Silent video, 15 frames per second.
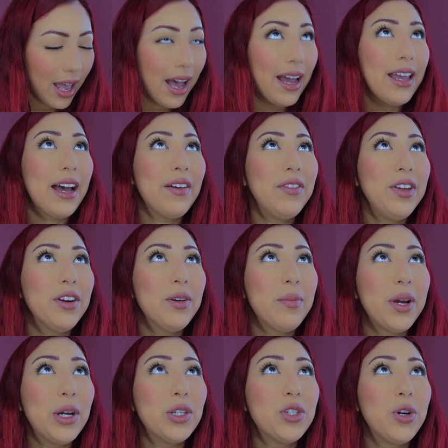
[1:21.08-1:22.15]
I have here
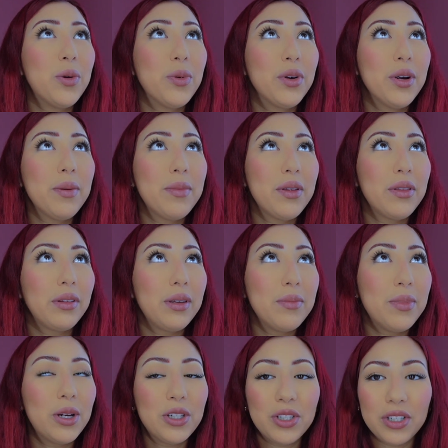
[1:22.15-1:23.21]
my October monthly
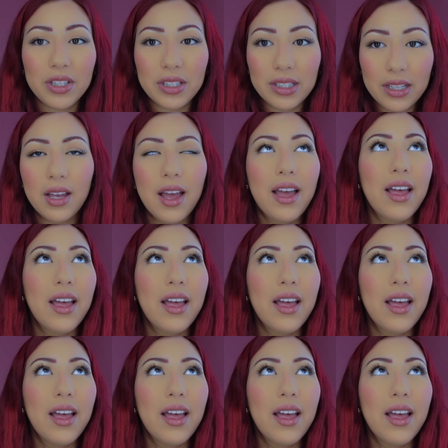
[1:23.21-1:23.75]
budget